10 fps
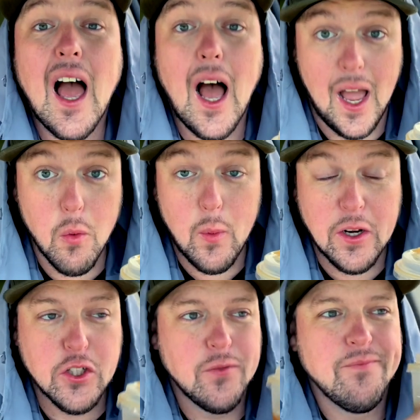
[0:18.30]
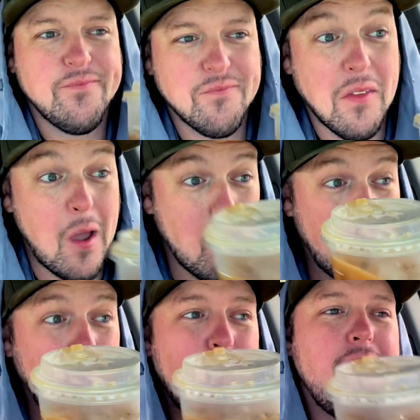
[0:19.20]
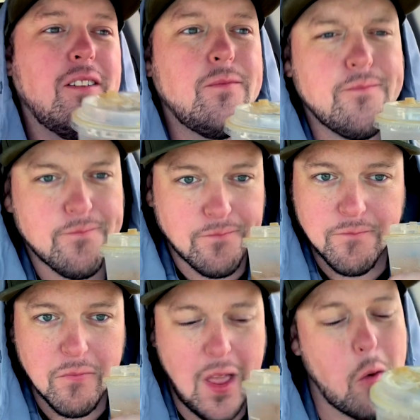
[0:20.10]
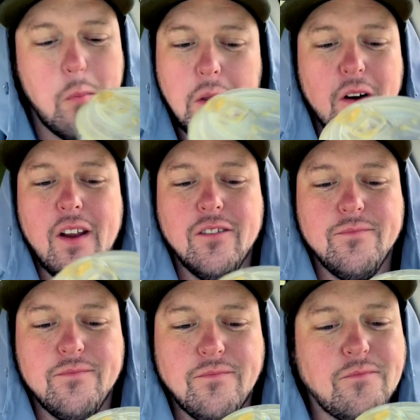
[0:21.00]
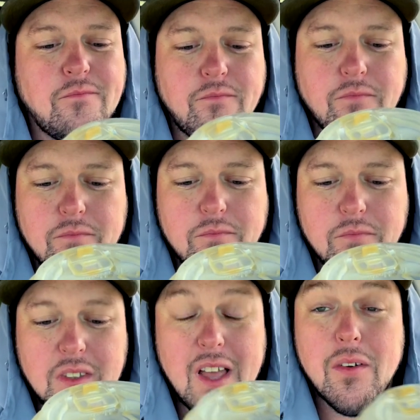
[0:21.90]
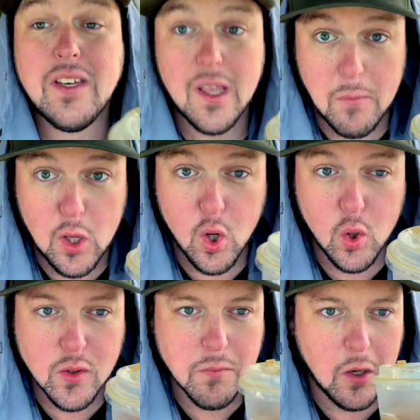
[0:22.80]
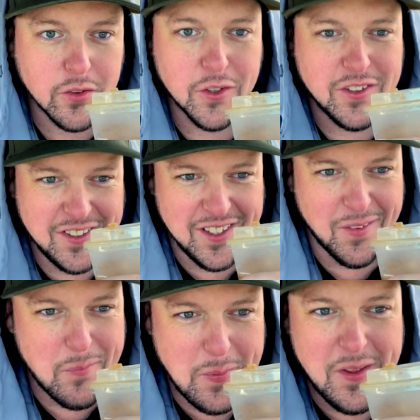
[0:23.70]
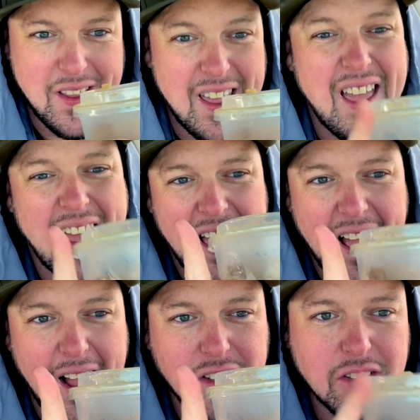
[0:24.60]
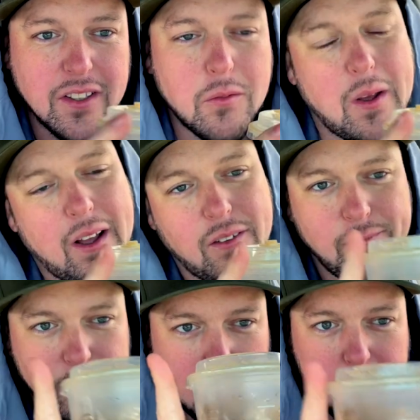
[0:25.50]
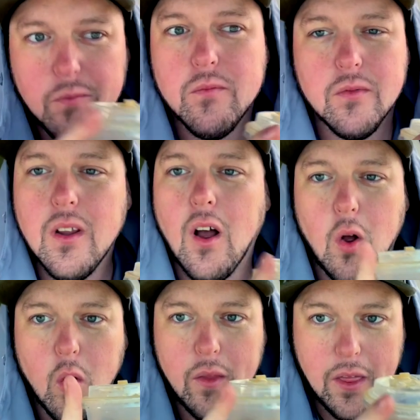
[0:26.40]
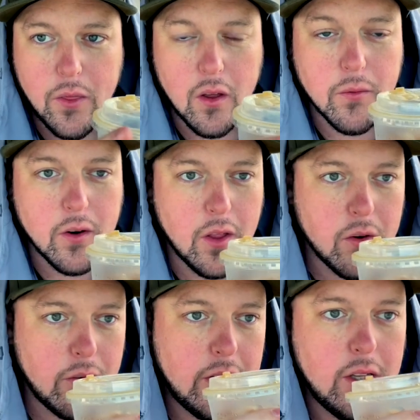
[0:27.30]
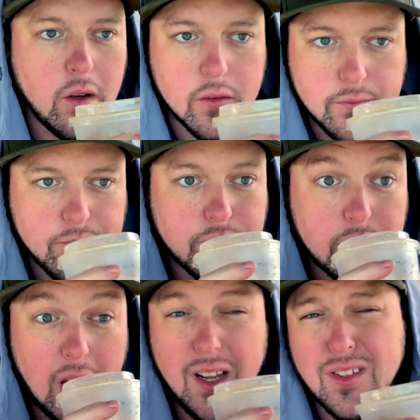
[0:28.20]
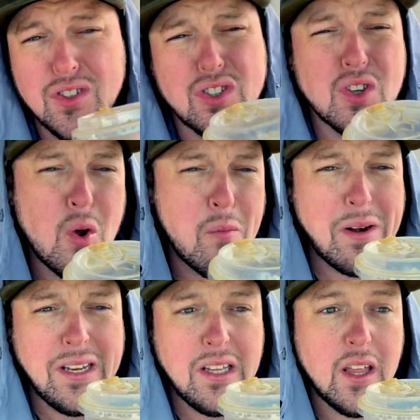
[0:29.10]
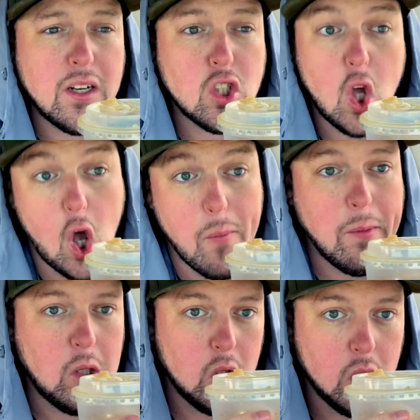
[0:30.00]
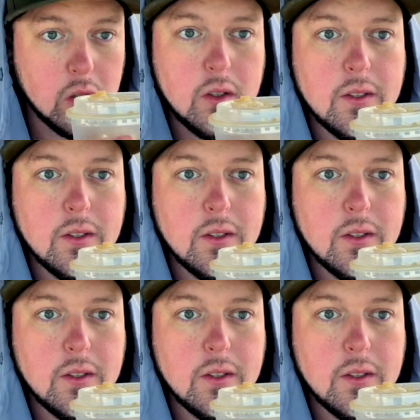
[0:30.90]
I wish. That would be great. That would be great. To have a Timmy Ho sponsorship. Actually, well, I'll hold that thought for another video. I got so many like topical